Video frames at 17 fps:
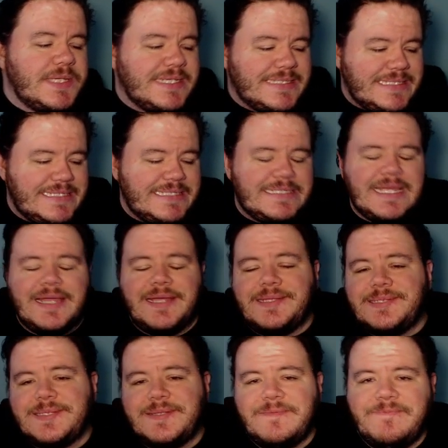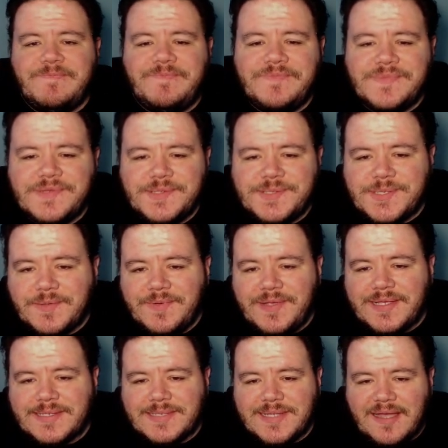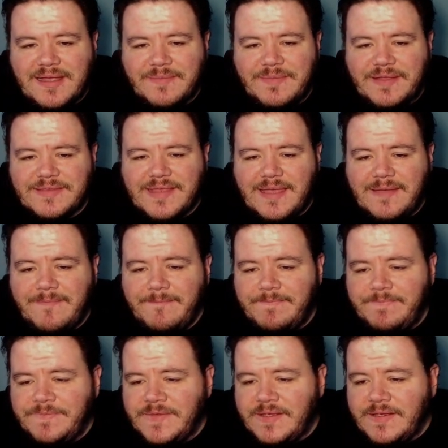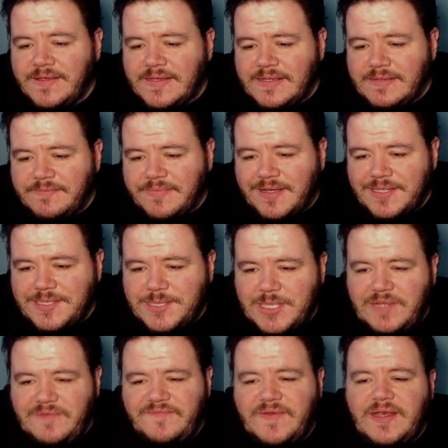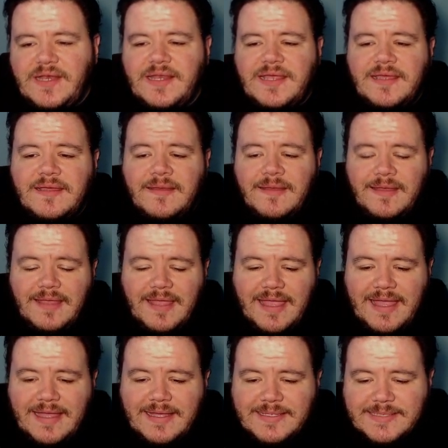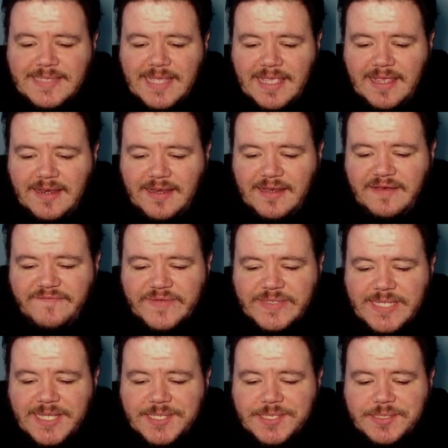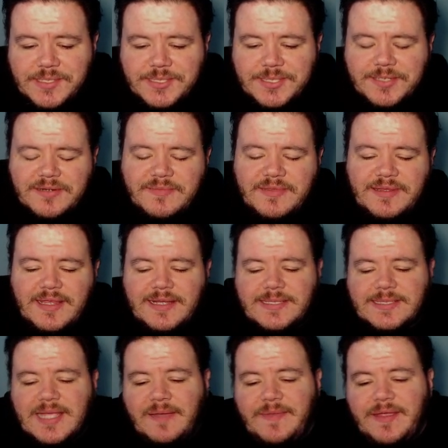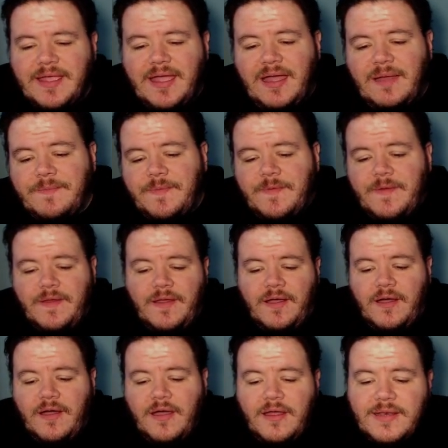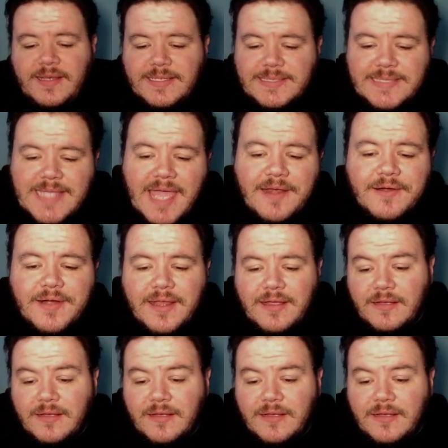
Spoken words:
details so we can talk about that. But Gfinity has an invitational tournament that is coming up on Saturday,